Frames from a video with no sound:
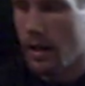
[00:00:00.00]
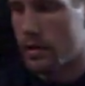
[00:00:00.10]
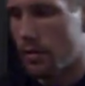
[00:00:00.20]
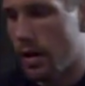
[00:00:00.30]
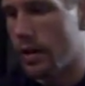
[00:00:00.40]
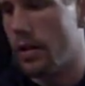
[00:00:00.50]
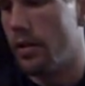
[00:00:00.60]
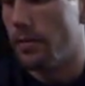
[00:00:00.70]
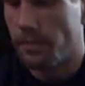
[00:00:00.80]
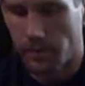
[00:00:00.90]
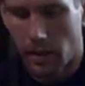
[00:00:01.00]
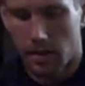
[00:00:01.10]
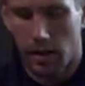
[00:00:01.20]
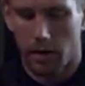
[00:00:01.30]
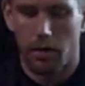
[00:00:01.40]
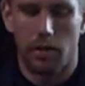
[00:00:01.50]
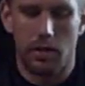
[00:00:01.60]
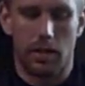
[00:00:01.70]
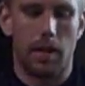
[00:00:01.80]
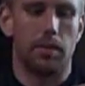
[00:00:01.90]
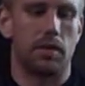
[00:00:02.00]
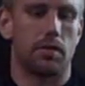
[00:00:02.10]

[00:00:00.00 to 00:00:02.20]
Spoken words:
So what I do is I literally just keep it